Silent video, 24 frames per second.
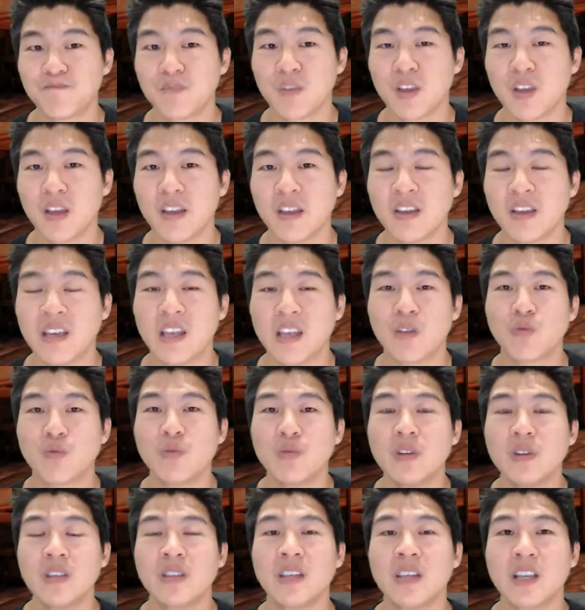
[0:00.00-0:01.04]
Okay? And it
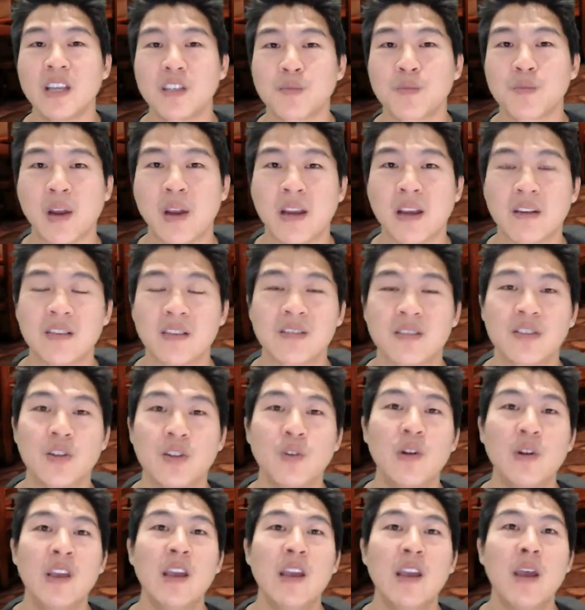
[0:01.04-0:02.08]
really takes practice.
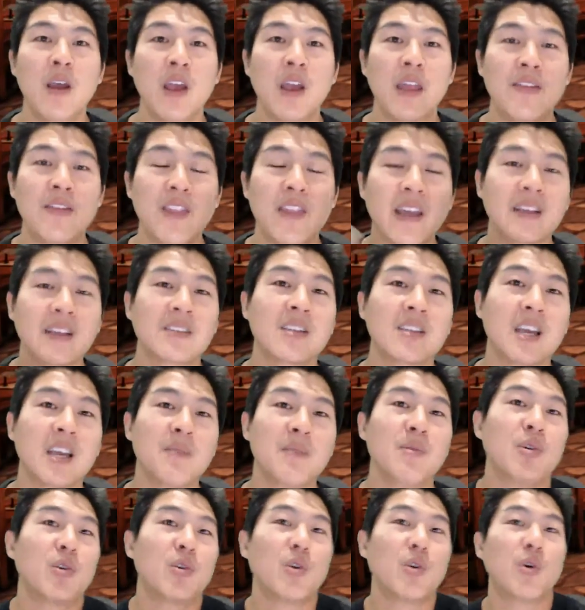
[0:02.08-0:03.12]
So next
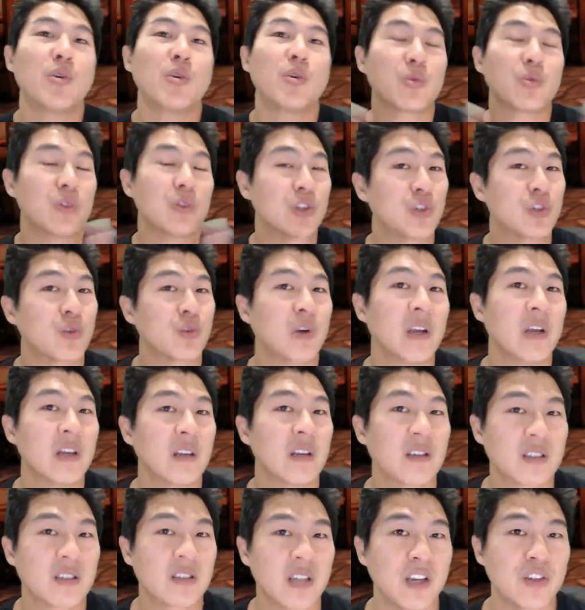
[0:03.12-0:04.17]
time you go through a
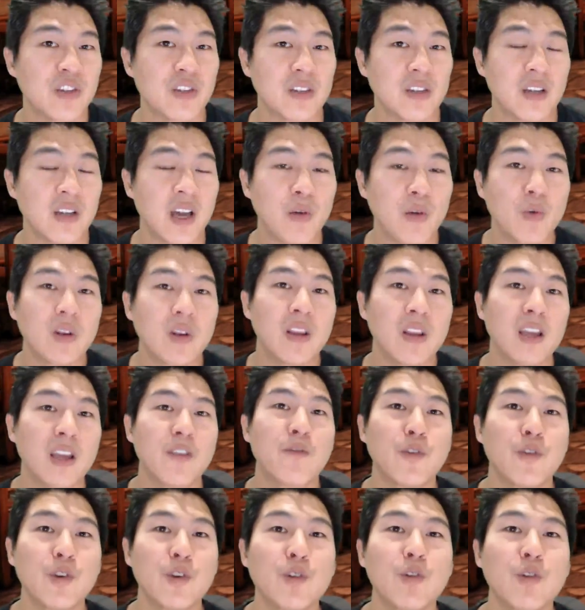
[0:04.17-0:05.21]
trading session, I would
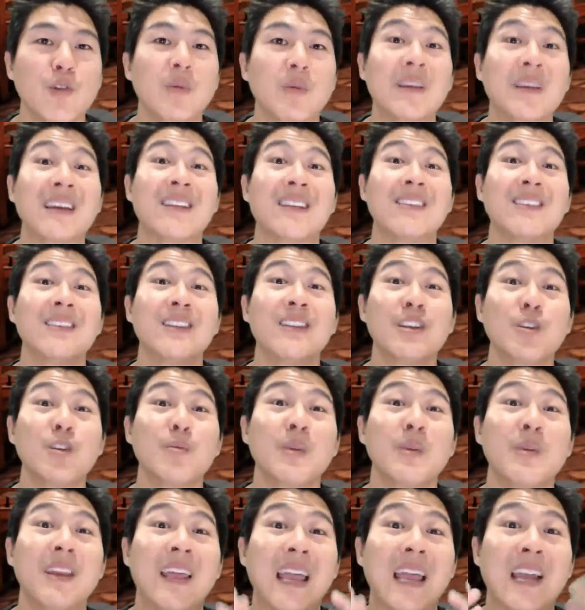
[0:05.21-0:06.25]
like for you to be a little
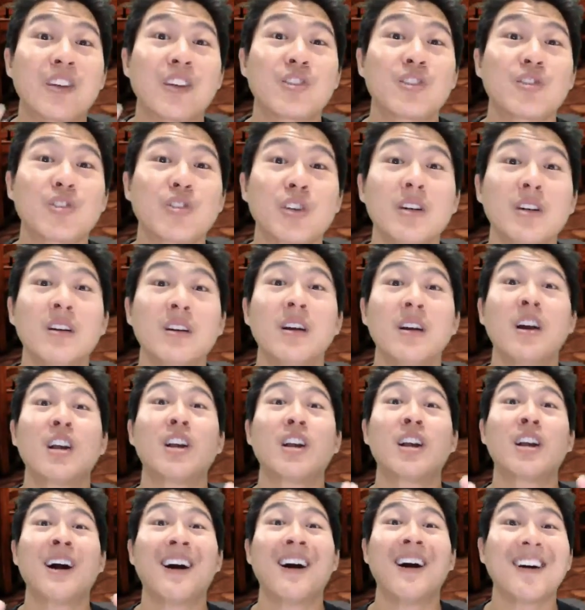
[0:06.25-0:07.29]
bit extra
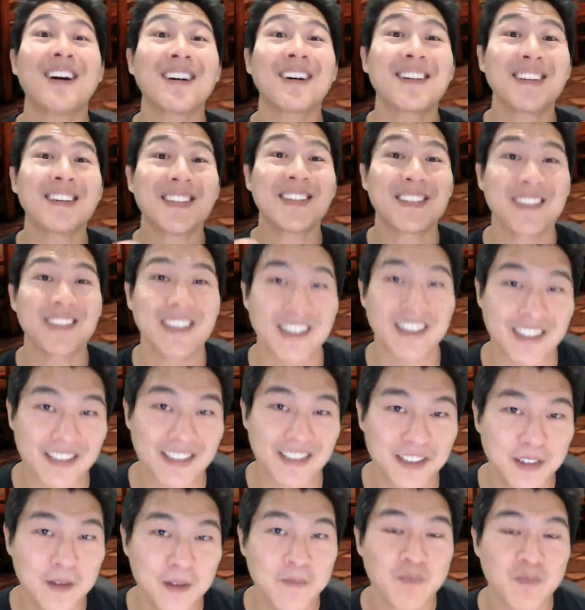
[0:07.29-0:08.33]

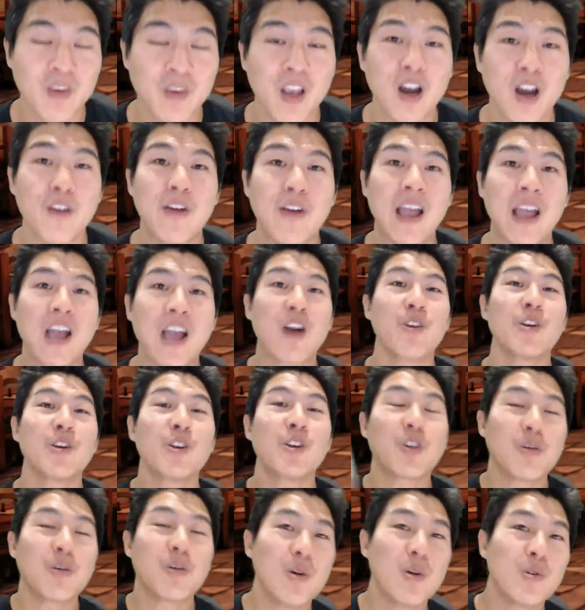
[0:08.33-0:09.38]
cognizant of how
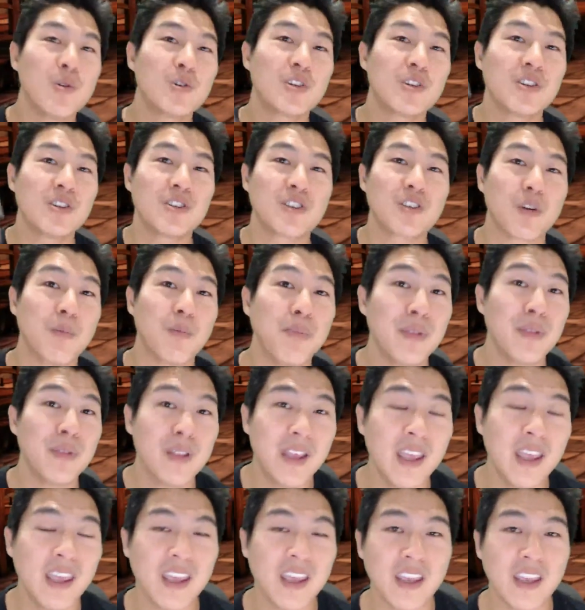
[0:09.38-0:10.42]
your emotions are
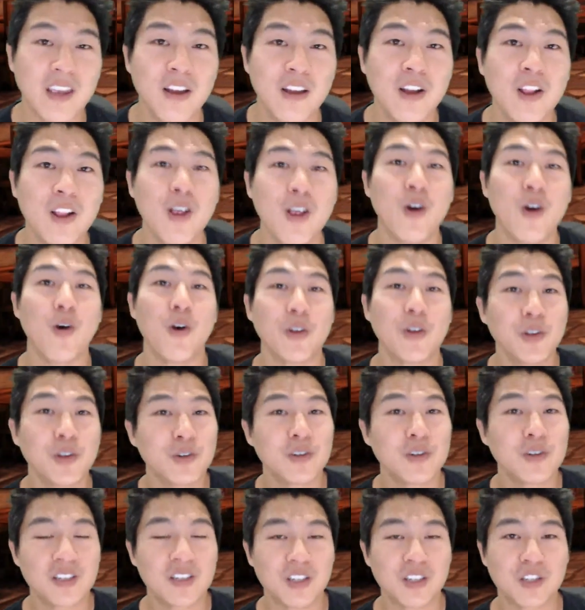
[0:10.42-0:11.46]
playing on
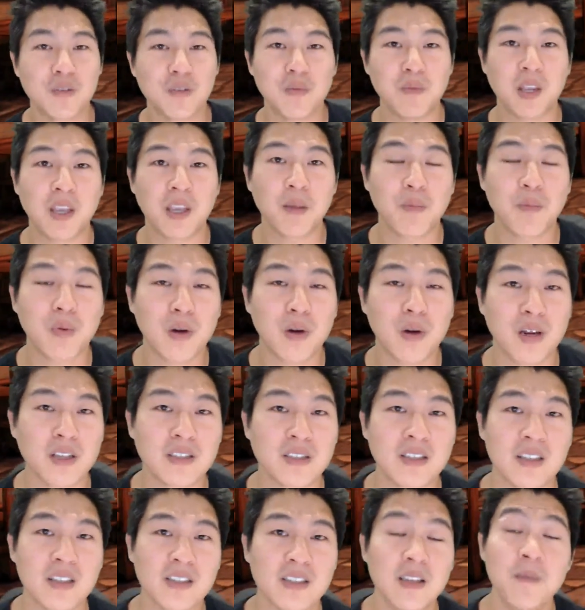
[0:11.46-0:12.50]
your decision-making
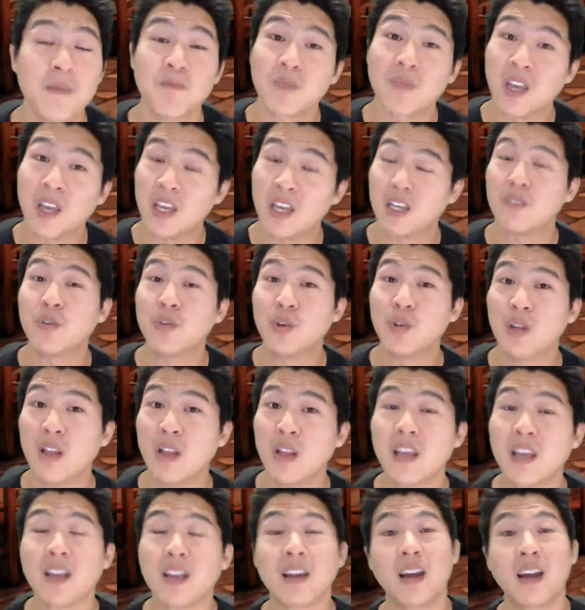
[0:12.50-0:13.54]
process. And if you'd
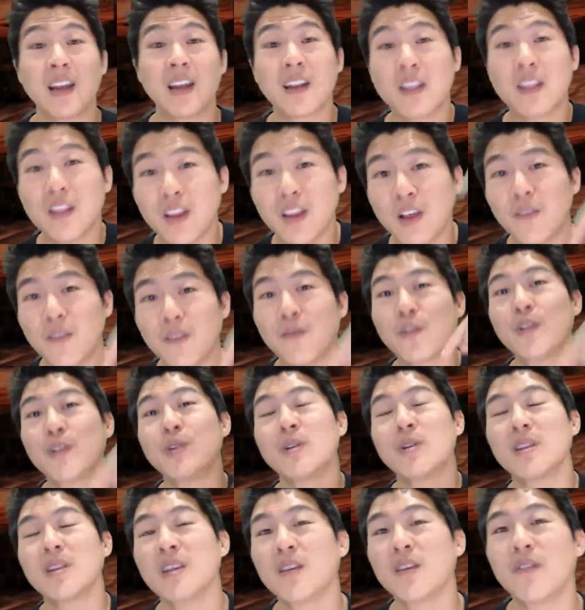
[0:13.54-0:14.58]
like, I'd love for
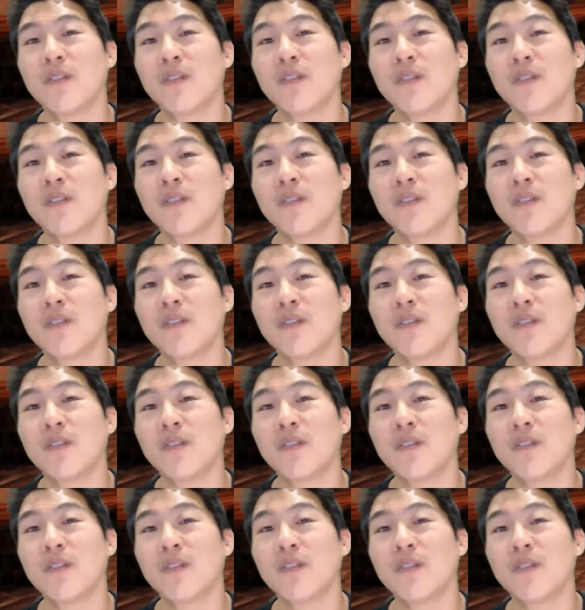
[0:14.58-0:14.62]
you to